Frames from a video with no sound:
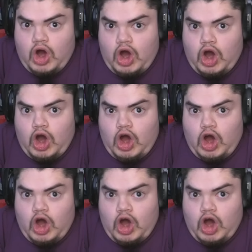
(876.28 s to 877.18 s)

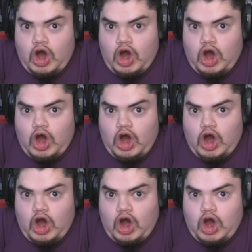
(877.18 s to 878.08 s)

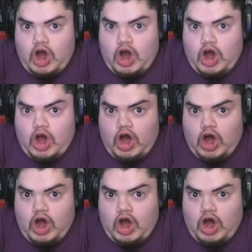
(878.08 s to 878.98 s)

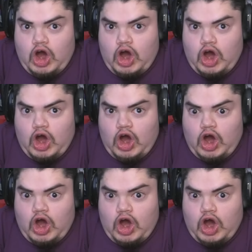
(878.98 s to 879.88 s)
(silence)